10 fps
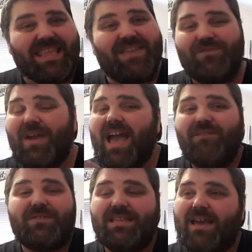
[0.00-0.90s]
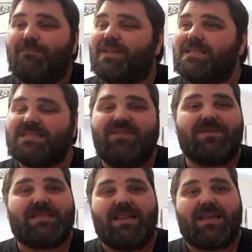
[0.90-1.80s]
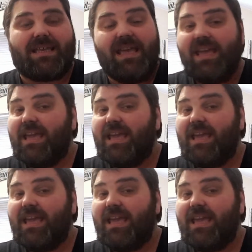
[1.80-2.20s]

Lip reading: If you haven't yet, please give us a like.